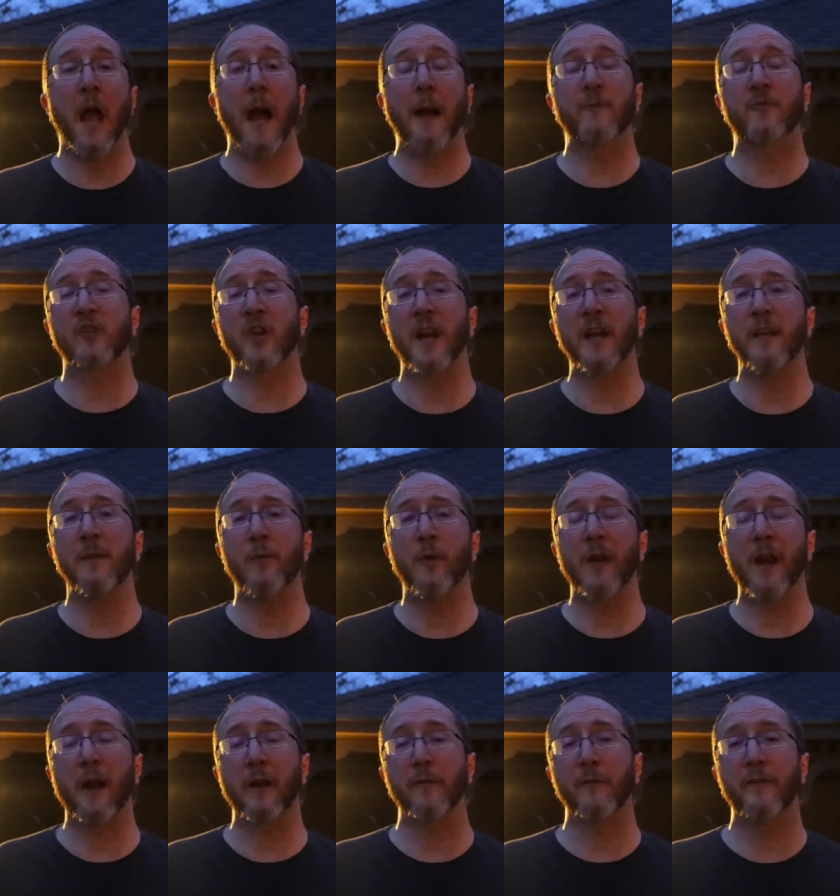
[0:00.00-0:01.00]
I'm trying to
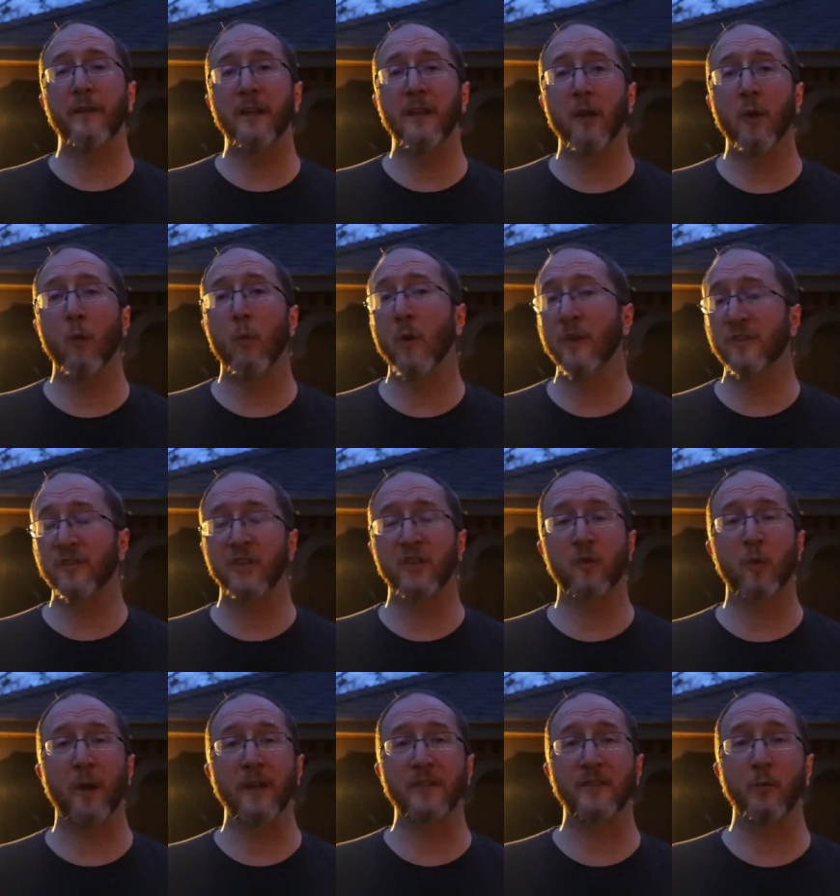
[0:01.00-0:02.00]
put out a video once to
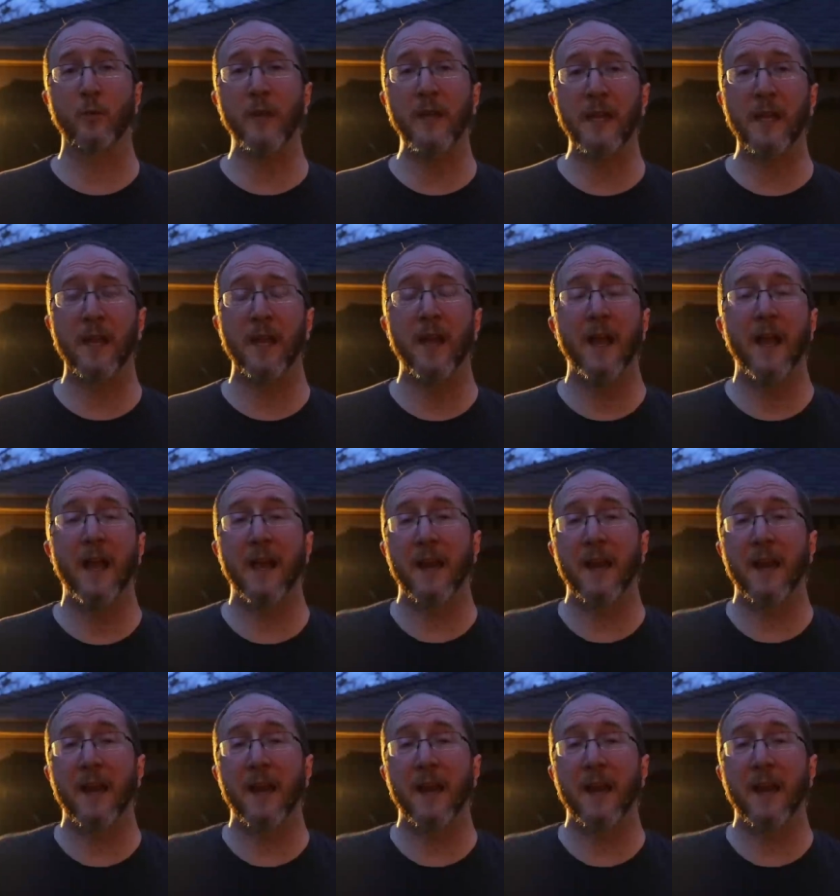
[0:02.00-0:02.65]
twice a week,